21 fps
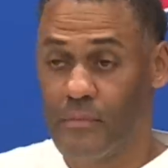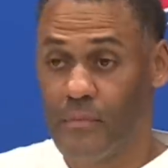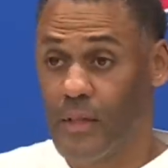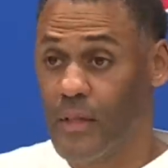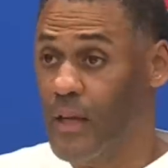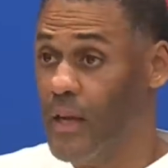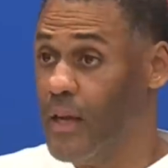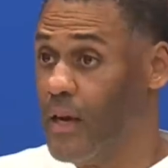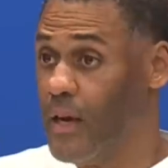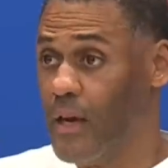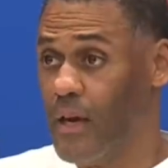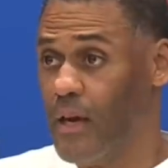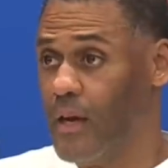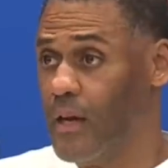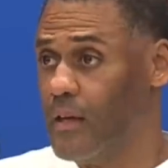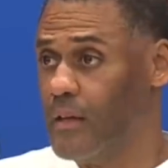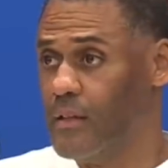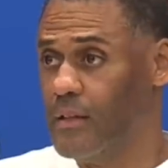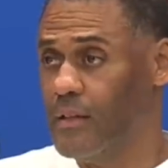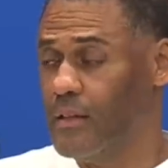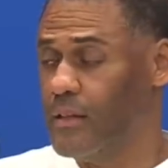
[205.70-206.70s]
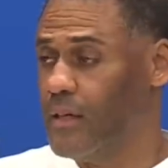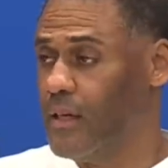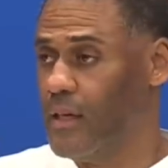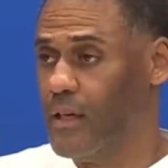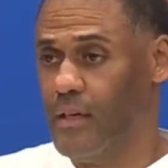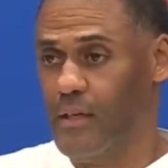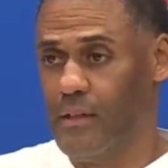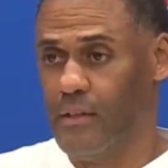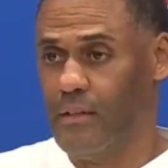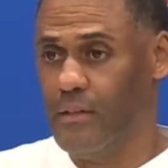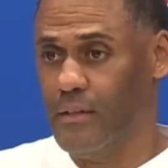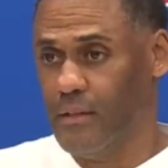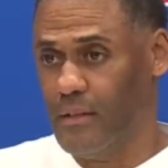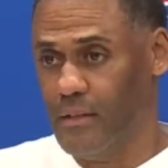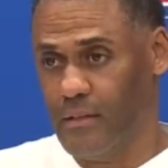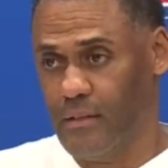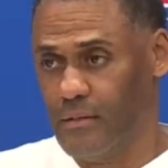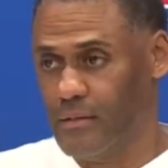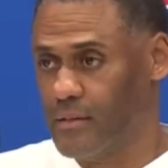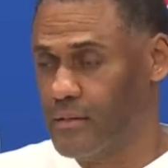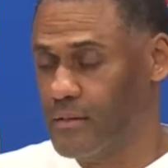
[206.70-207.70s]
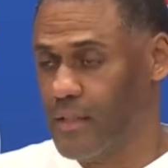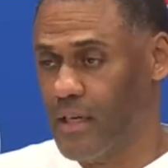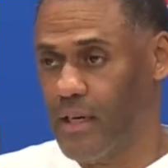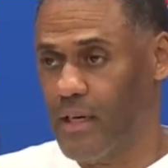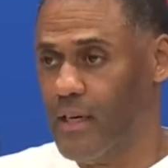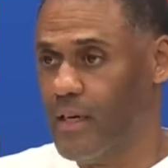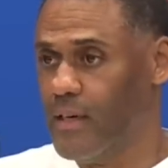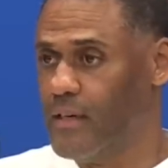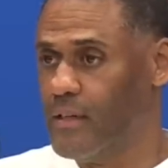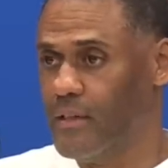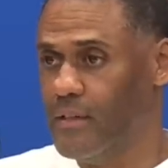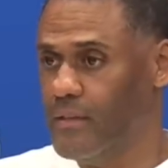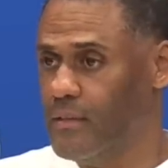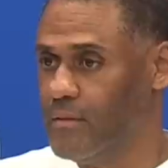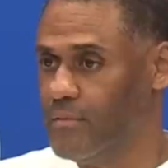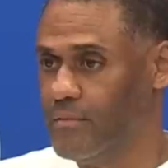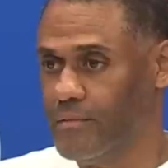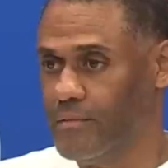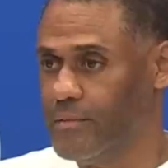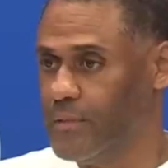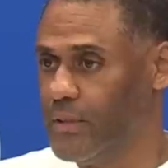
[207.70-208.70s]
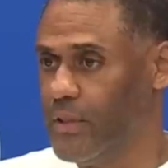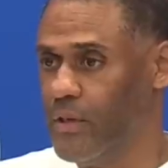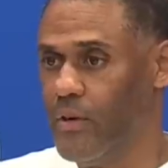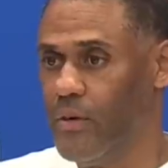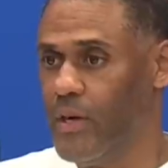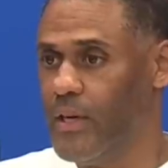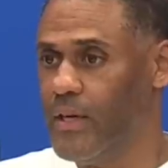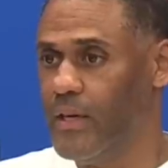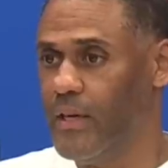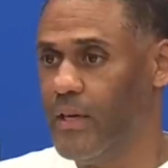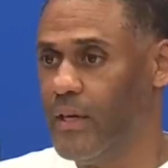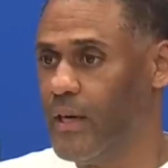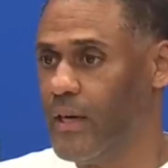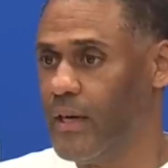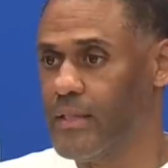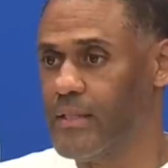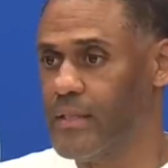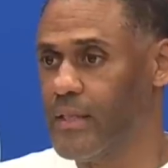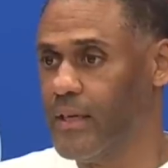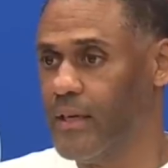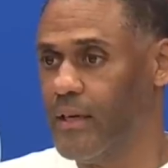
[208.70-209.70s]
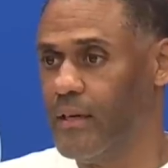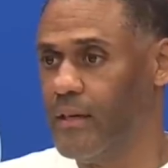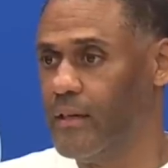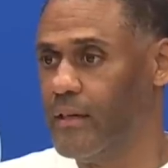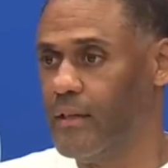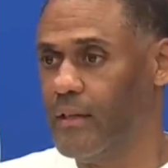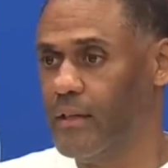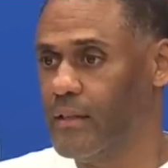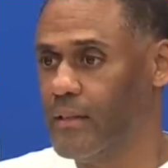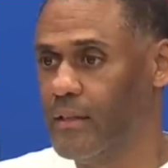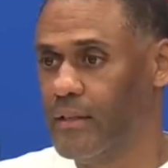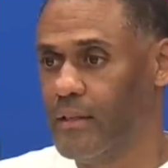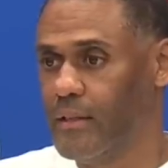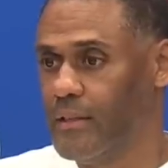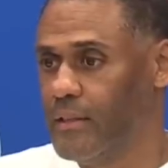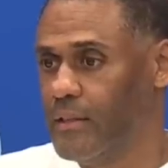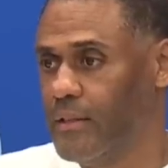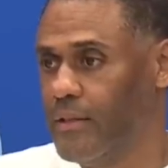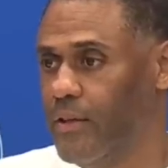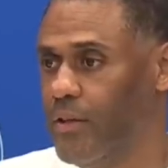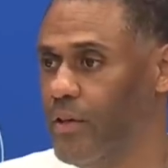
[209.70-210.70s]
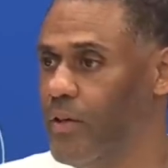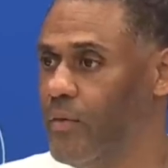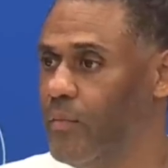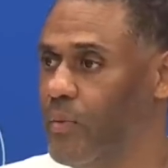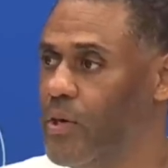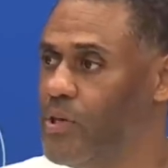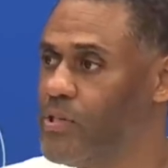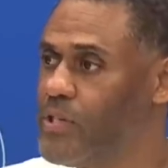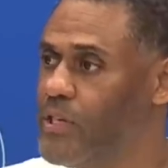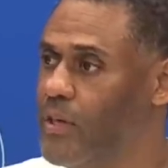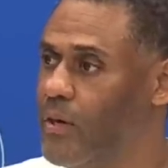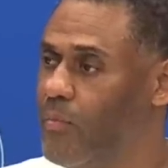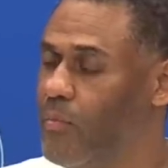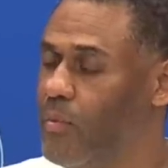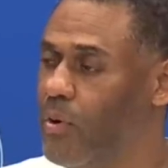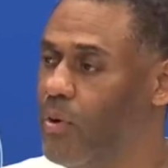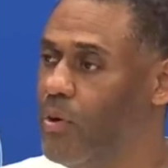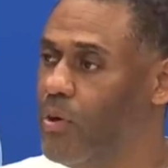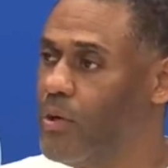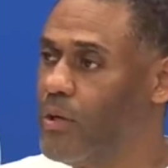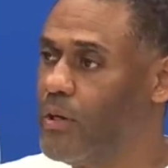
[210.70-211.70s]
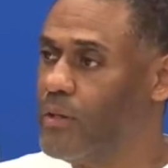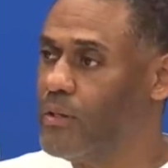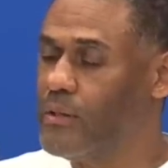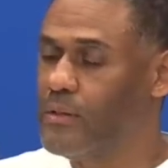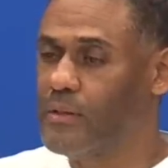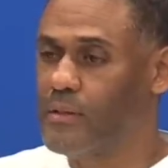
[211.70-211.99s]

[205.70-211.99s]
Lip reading: Yeah, I had no idea. Like I said, you're at the mercy of the board.